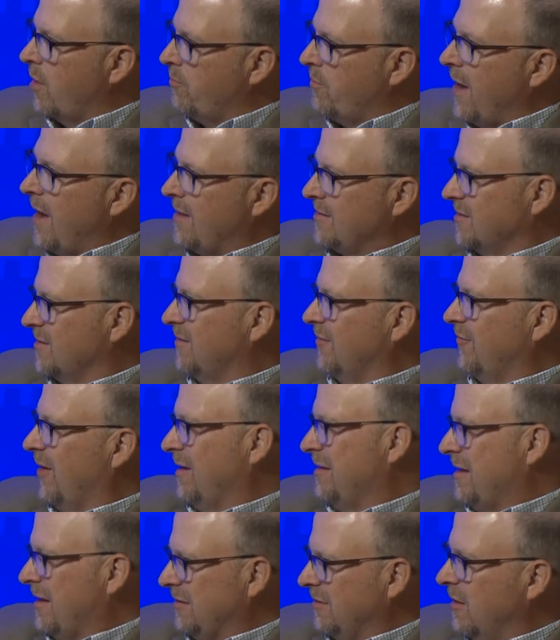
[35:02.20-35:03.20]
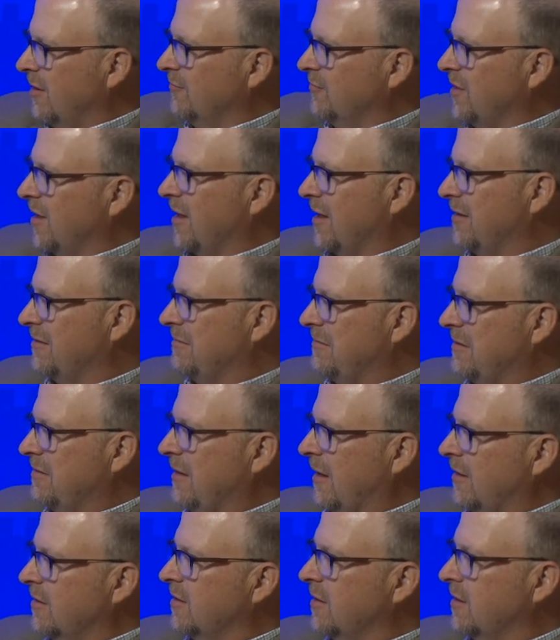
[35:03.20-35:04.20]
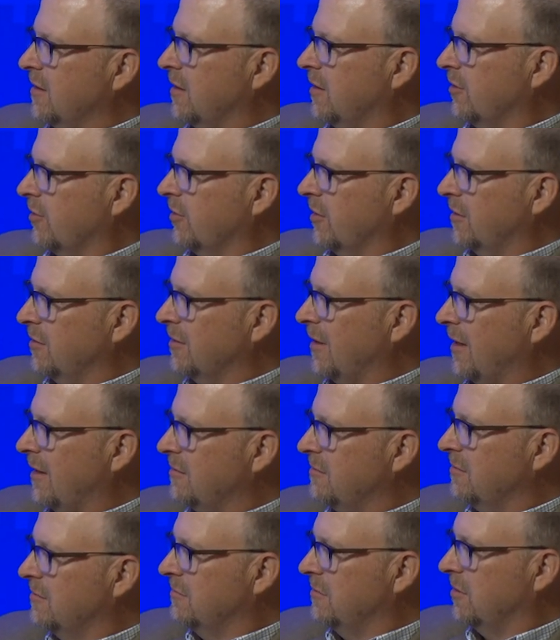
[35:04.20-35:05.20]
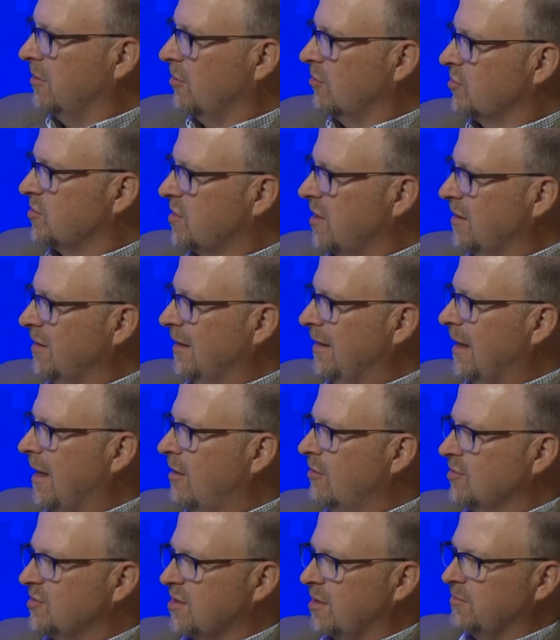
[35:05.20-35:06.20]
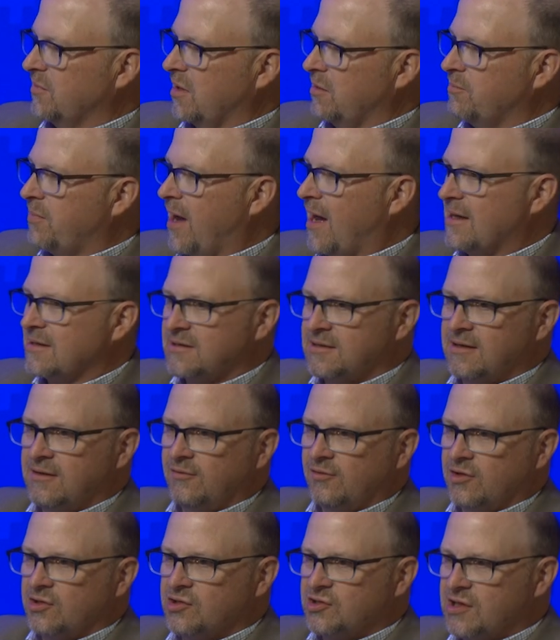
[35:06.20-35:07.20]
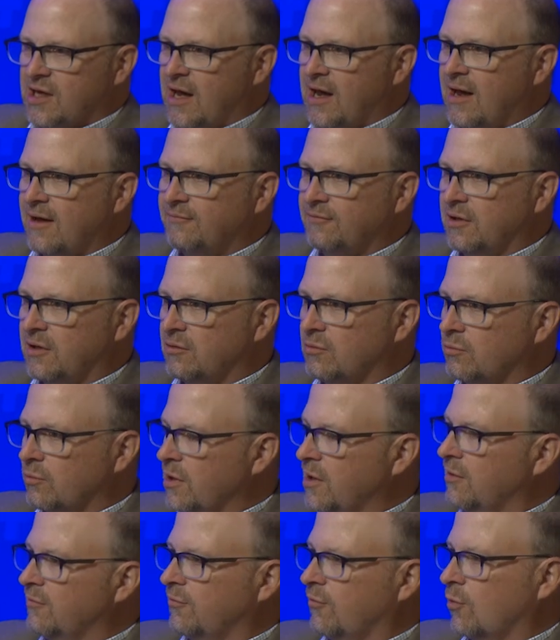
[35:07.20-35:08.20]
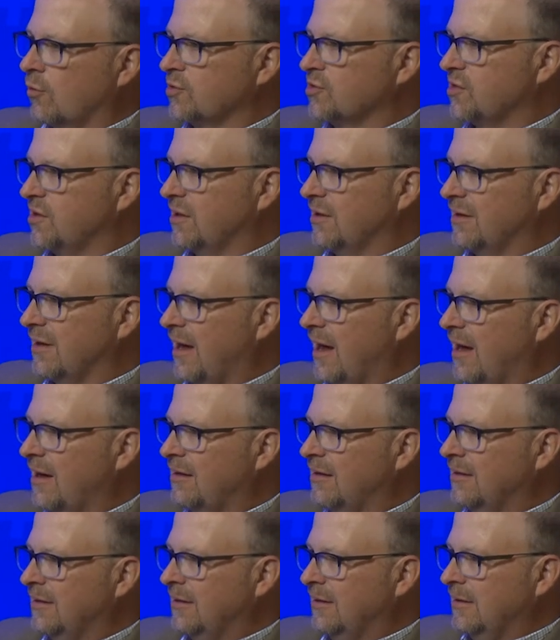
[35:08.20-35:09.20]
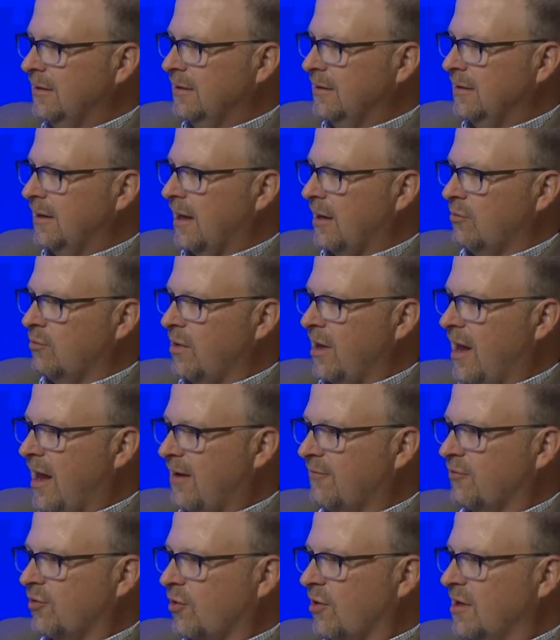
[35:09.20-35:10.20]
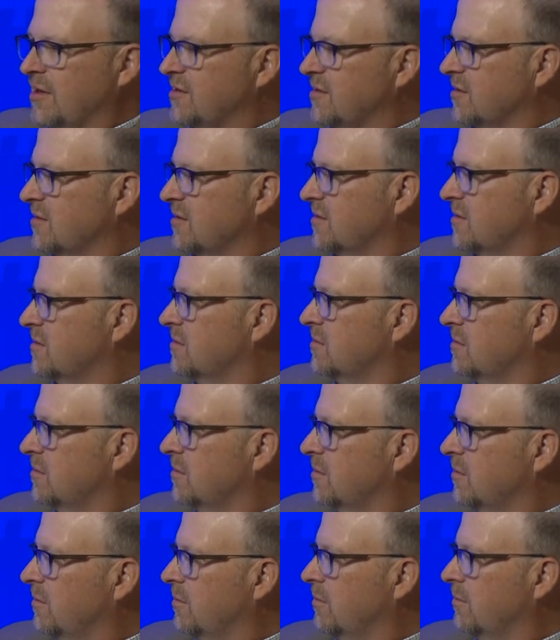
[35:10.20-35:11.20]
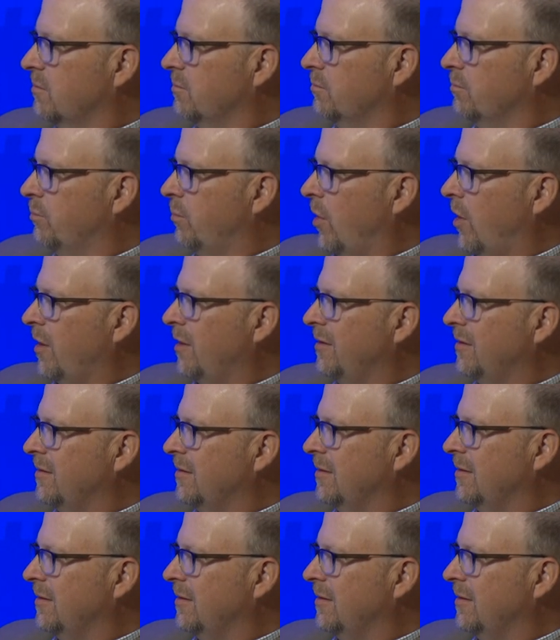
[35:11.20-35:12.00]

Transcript: positive. I love the end in hearing that, sending out something positive to your staff and reinforcing that, yeah, we have crisis, but